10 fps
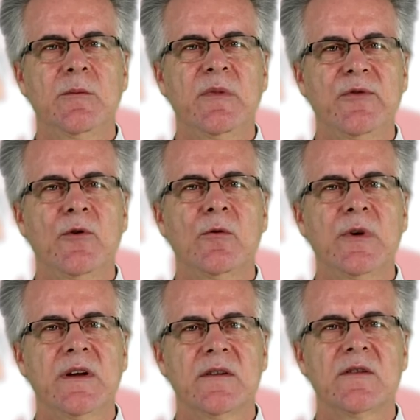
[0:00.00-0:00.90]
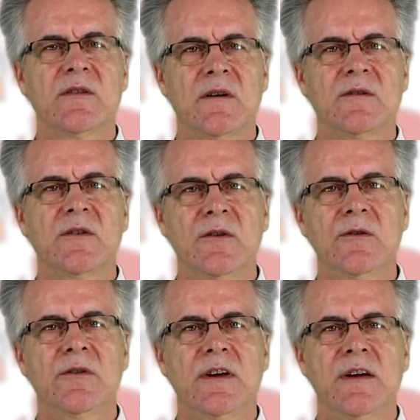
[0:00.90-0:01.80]
before we can start
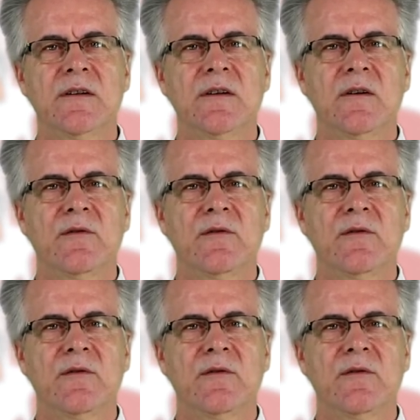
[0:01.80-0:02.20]
using it